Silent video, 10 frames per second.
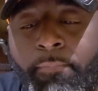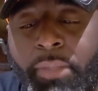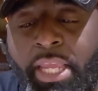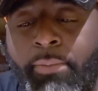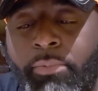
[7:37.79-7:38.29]

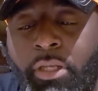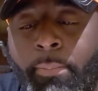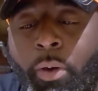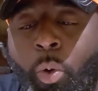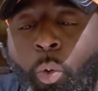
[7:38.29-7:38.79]
heaped
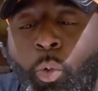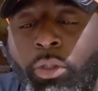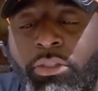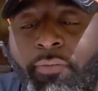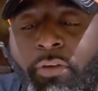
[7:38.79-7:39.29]
up
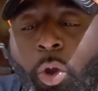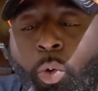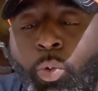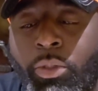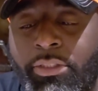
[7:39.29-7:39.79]
hoards of
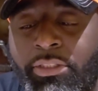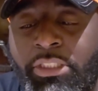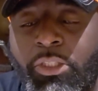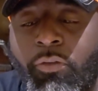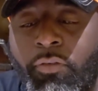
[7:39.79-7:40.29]
gold and
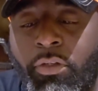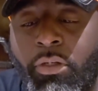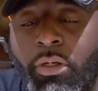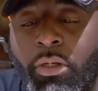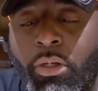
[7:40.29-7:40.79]
silver,
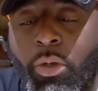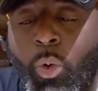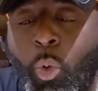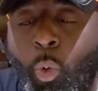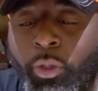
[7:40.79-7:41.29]

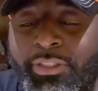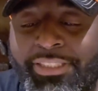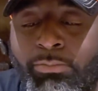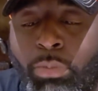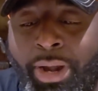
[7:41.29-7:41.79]

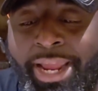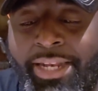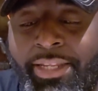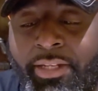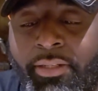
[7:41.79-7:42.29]
horses
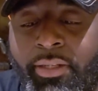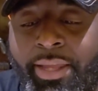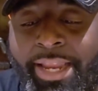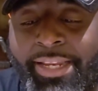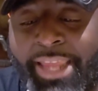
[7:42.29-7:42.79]
branded,
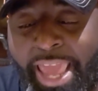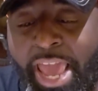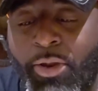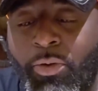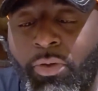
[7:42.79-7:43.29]
and
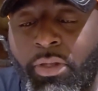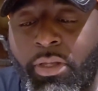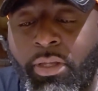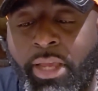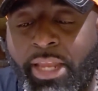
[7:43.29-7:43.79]
cattle,
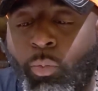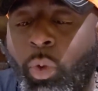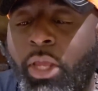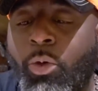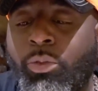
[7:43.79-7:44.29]
and
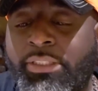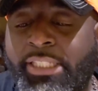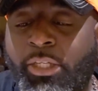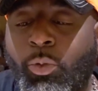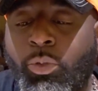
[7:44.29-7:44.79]

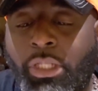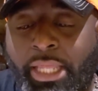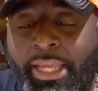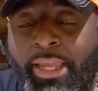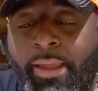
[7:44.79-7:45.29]
well-tilled
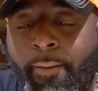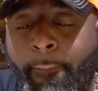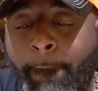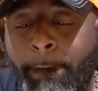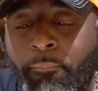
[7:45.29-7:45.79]
land.
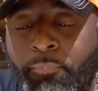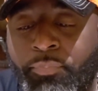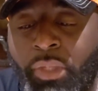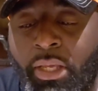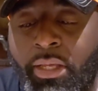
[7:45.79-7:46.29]

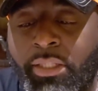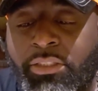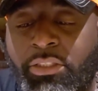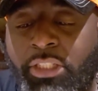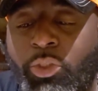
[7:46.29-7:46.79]

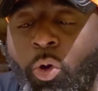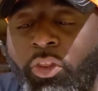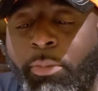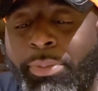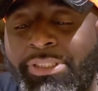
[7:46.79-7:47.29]
Such are
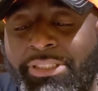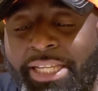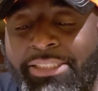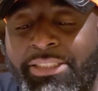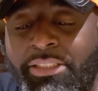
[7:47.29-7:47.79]
the
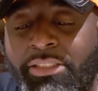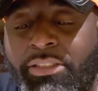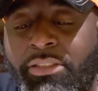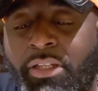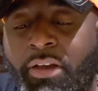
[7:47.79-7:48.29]

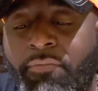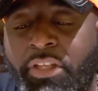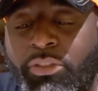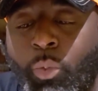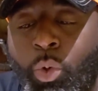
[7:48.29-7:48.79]
possessions of
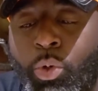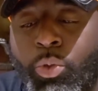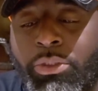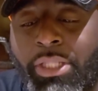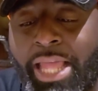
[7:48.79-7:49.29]
this
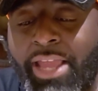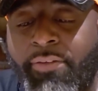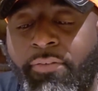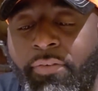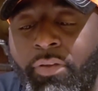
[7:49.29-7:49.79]
world's
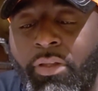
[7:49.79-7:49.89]
life.